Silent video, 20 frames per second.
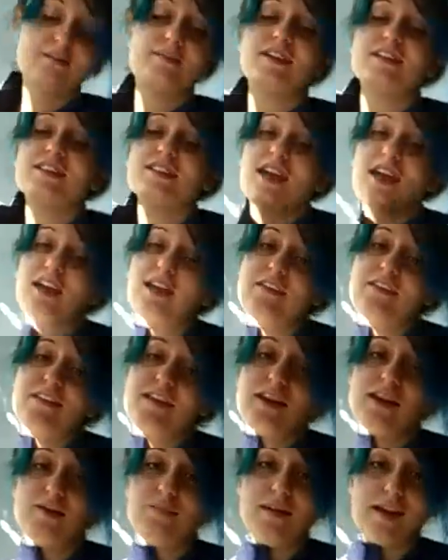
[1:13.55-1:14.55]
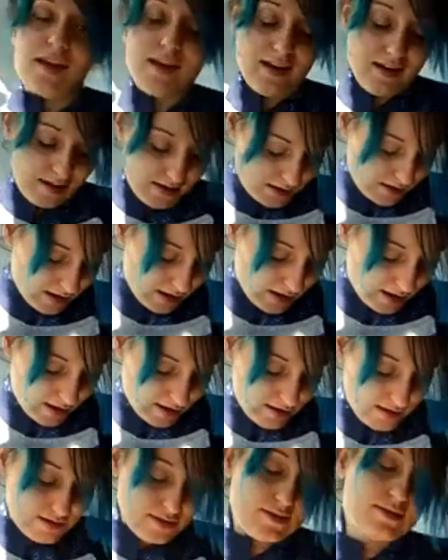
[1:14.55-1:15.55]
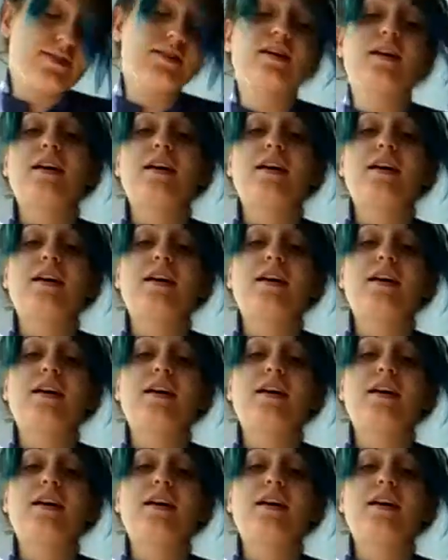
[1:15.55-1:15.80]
my jacket that I made, and